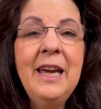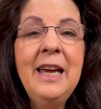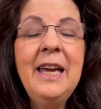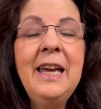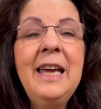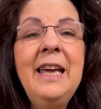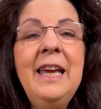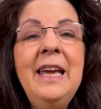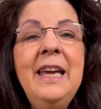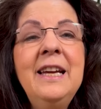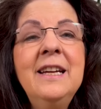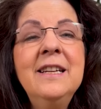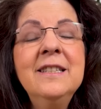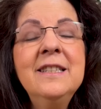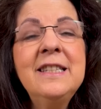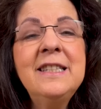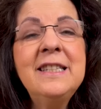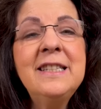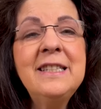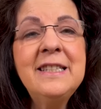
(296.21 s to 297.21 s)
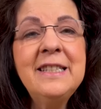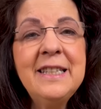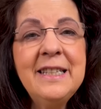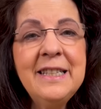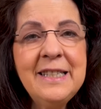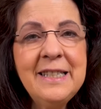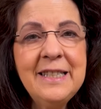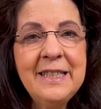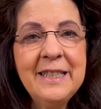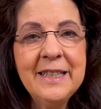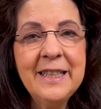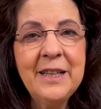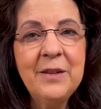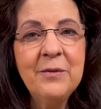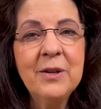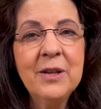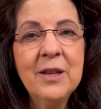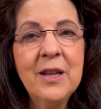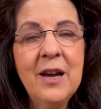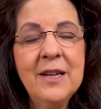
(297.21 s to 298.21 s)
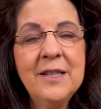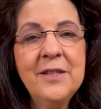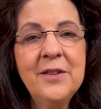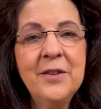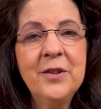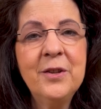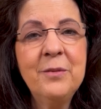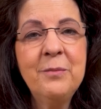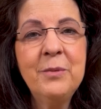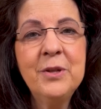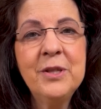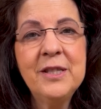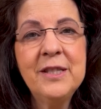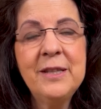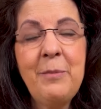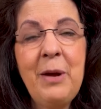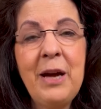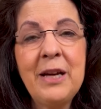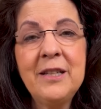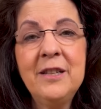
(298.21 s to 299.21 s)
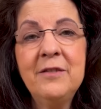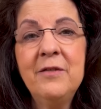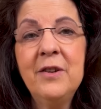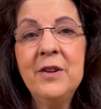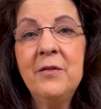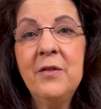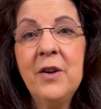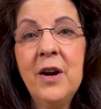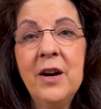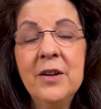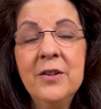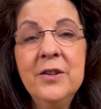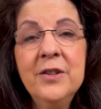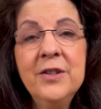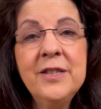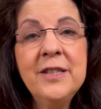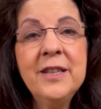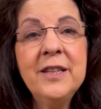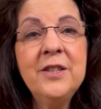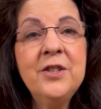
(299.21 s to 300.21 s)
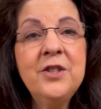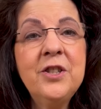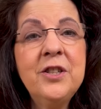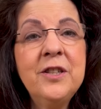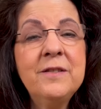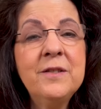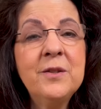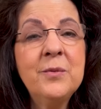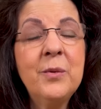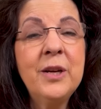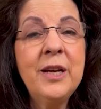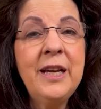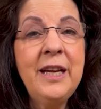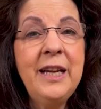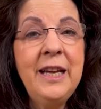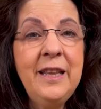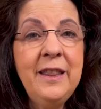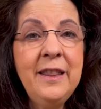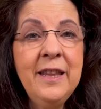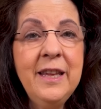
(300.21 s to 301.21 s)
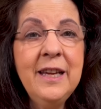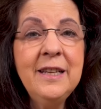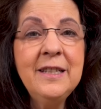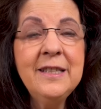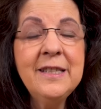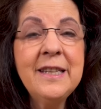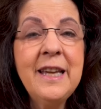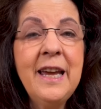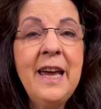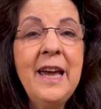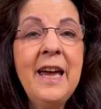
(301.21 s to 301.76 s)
He consistently relies on the perspective of others and shifts what he thinks